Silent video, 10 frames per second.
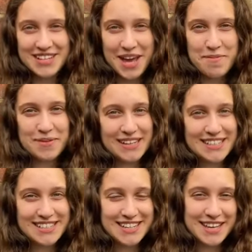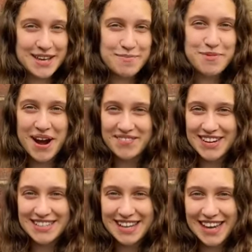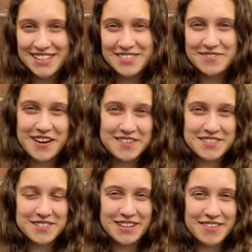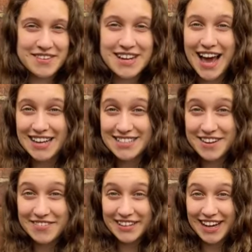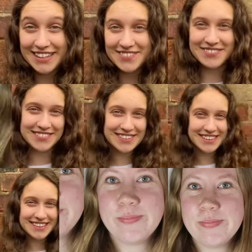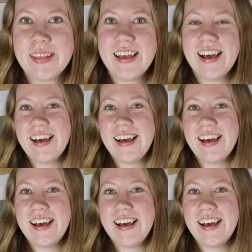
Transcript: a PGCE in Primary Education 5 to 11 at Sheffield Hallam.